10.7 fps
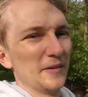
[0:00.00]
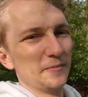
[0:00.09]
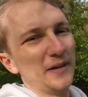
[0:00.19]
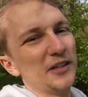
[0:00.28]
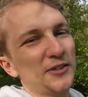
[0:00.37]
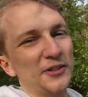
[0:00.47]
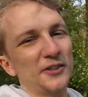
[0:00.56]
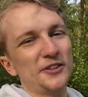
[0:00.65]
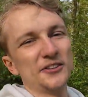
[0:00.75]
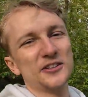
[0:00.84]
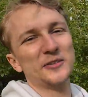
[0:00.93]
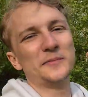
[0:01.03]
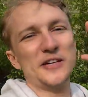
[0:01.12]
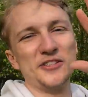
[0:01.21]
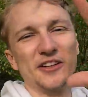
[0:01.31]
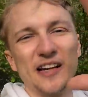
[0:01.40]
Make sure to
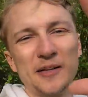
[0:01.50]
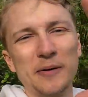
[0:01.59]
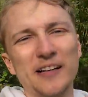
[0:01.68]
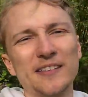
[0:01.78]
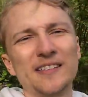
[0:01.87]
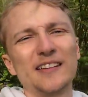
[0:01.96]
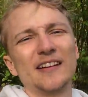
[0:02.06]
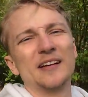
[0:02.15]
smash the like button,